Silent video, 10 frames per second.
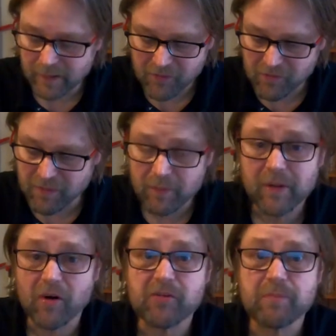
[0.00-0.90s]
That's a
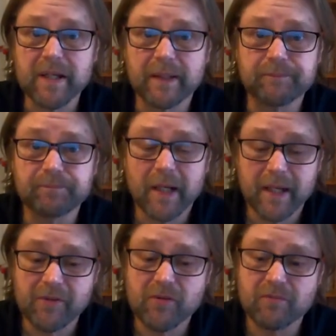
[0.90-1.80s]
very nice beer.
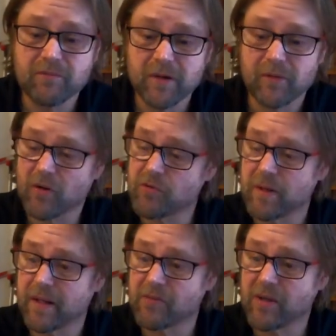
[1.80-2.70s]
It's a very nice
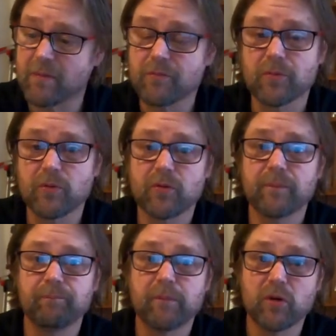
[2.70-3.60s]
beer, and it's come
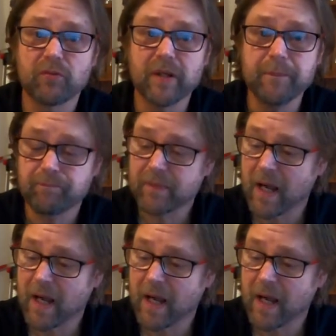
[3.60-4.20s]
through beautifully.